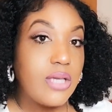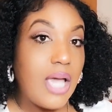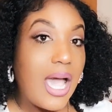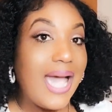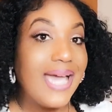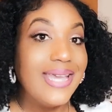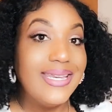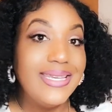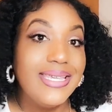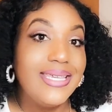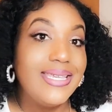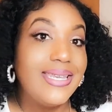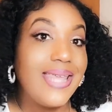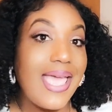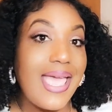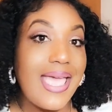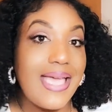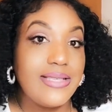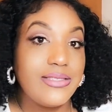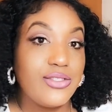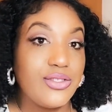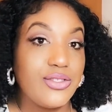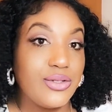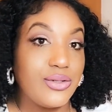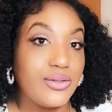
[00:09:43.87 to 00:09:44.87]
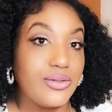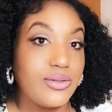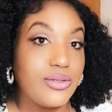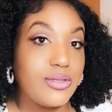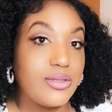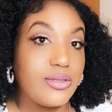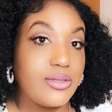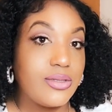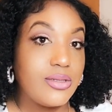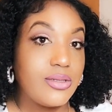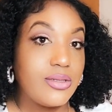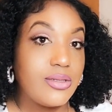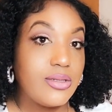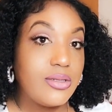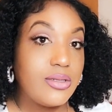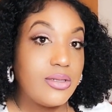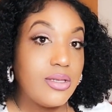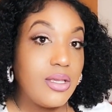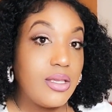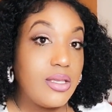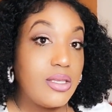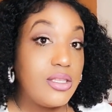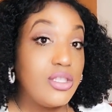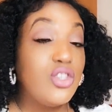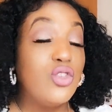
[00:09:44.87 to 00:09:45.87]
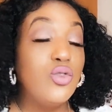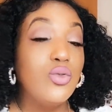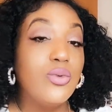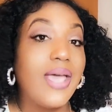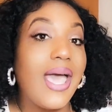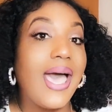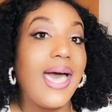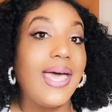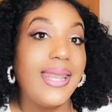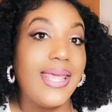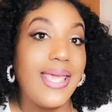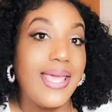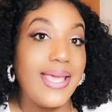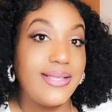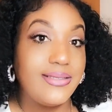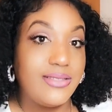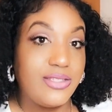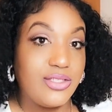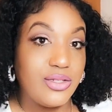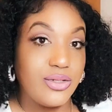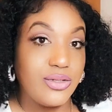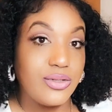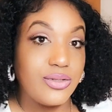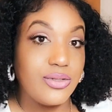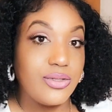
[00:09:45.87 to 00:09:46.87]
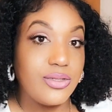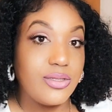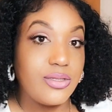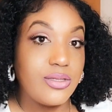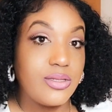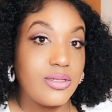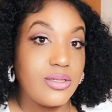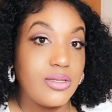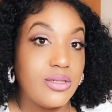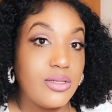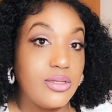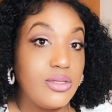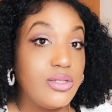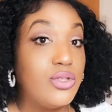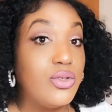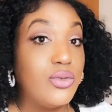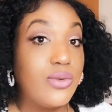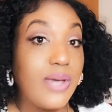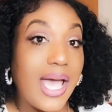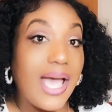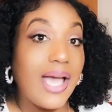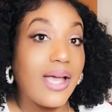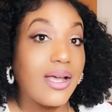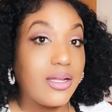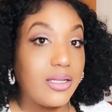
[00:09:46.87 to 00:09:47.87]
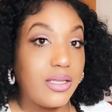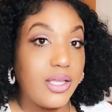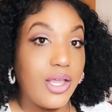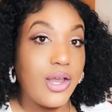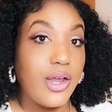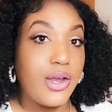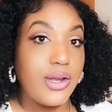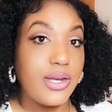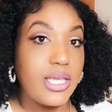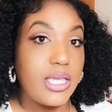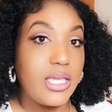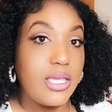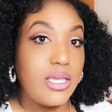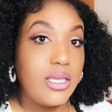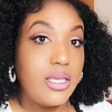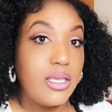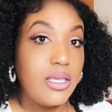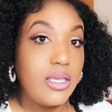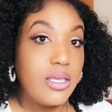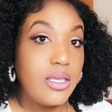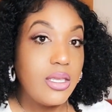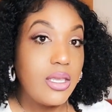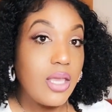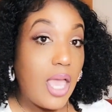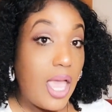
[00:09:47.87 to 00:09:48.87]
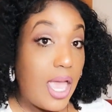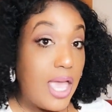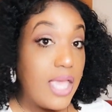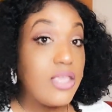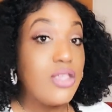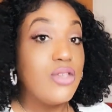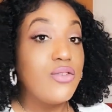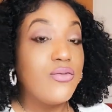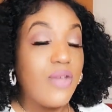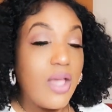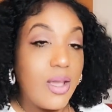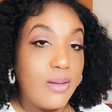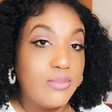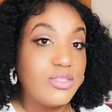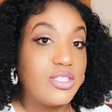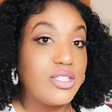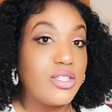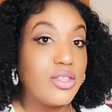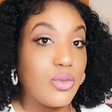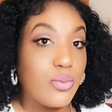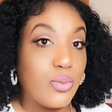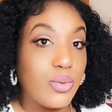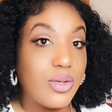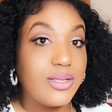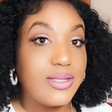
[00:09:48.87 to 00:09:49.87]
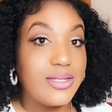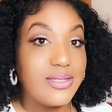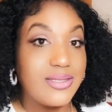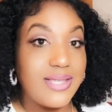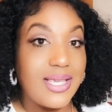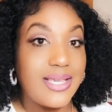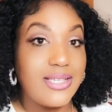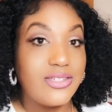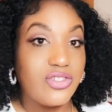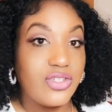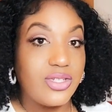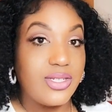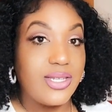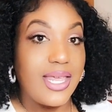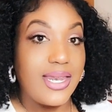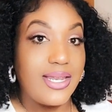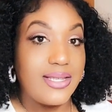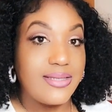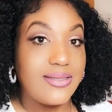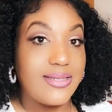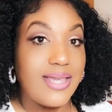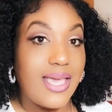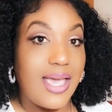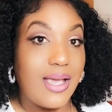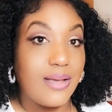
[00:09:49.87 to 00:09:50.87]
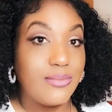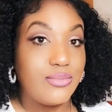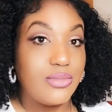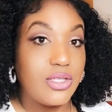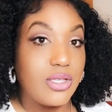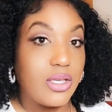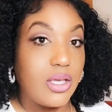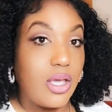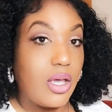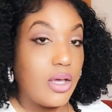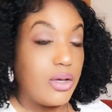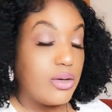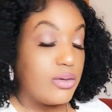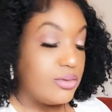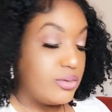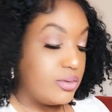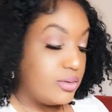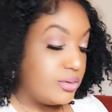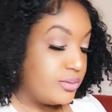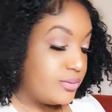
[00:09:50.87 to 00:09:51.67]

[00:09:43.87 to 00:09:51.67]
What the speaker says: I need answers. You got answers. you got clarity, and you come to the realization that it's time to go.